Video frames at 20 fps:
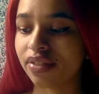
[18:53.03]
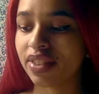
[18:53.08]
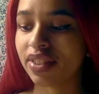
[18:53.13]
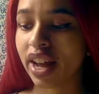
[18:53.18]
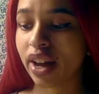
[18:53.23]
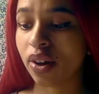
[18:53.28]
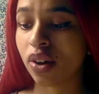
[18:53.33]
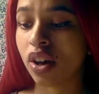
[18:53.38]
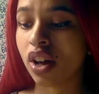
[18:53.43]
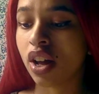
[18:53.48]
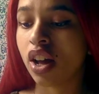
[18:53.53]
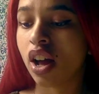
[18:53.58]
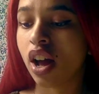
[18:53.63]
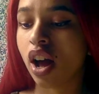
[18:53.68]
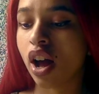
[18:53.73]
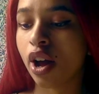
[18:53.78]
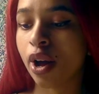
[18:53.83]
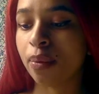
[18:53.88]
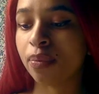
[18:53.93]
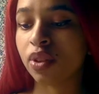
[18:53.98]
Now,
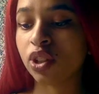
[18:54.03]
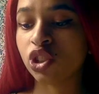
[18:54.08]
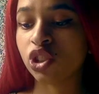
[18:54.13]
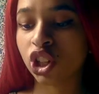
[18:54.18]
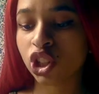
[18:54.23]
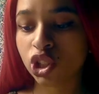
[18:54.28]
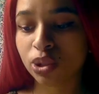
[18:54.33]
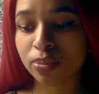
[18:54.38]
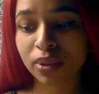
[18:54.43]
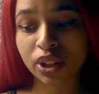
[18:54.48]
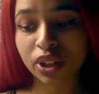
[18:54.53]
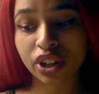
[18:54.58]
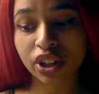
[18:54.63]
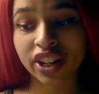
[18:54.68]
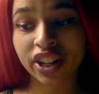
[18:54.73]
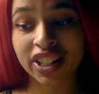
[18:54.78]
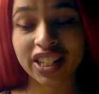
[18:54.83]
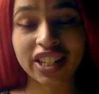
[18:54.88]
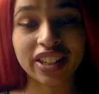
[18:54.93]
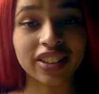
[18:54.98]
the Judgment
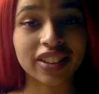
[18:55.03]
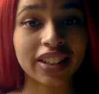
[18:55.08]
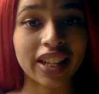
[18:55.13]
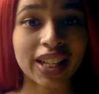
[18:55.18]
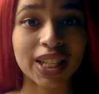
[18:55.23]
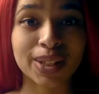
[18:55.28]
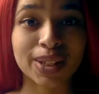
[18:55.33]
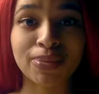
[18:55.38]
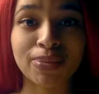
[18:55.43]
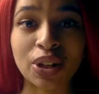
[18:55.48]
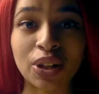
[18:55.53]
card here lets me